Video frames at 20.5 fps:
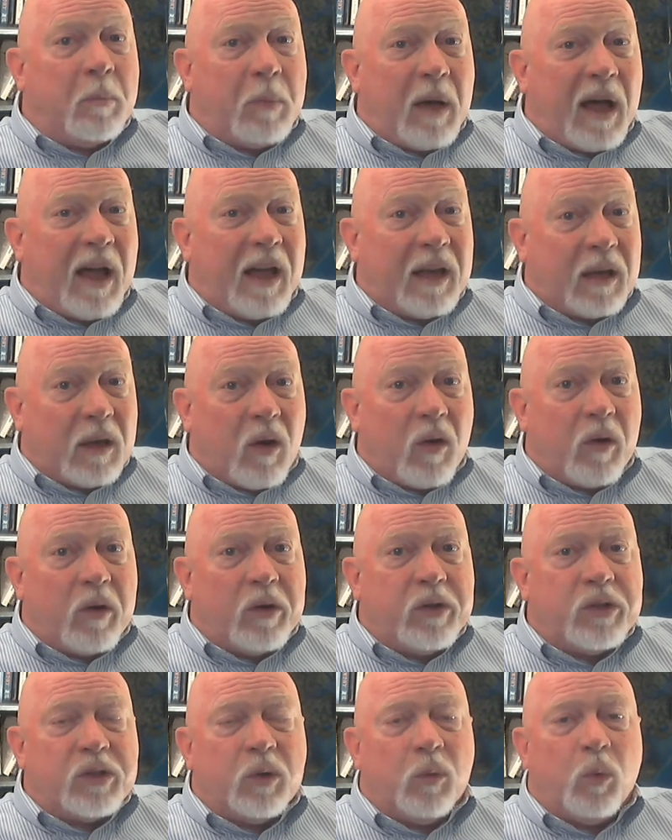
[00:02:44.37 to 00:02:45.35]
by and
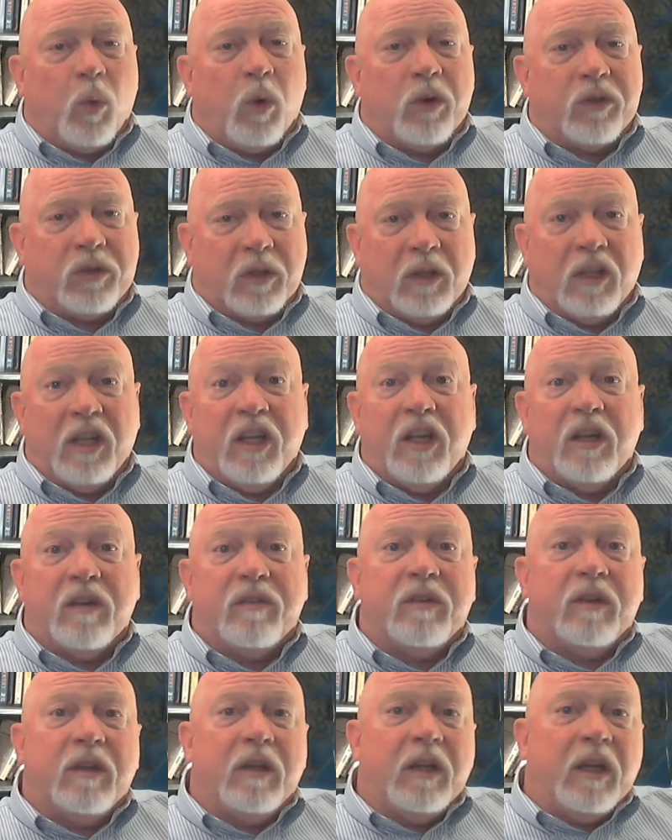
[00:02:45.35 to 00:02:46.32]
large, want to live